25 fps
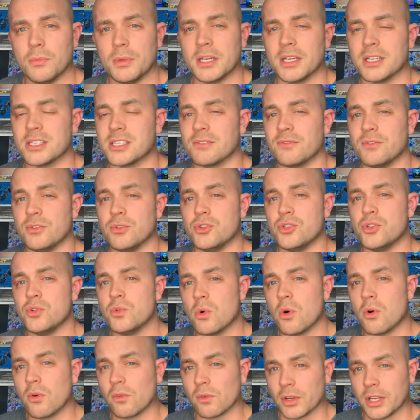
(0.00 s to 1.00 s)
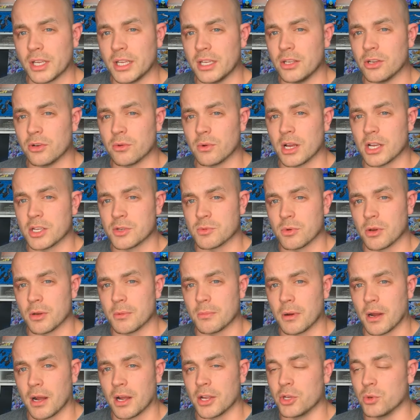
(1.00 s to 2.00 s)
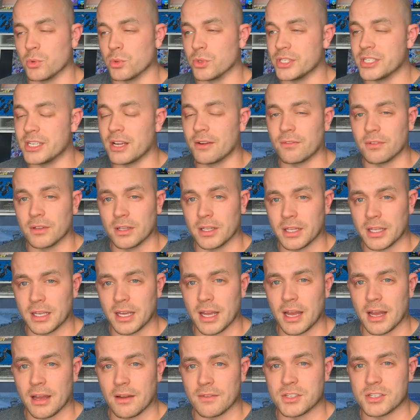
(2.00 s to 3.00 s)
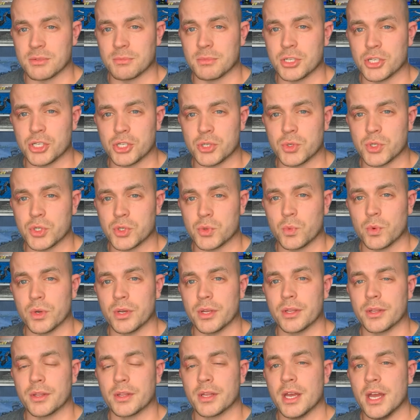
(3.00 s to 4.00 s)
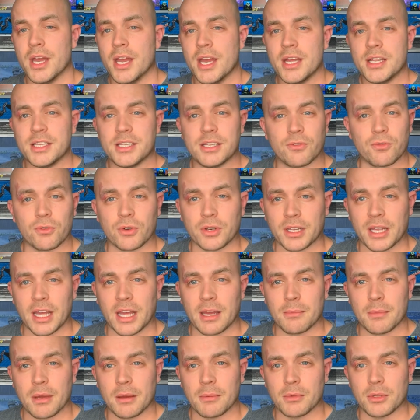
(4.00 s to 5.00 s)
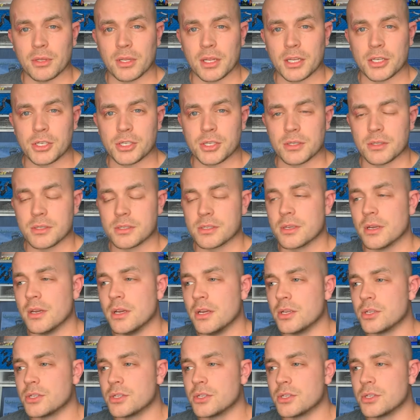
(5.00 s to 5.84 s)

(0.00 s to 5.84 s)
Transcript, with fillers: because if you do overheat your Raspberry Pi, you will definitely have some issues with different game emulations.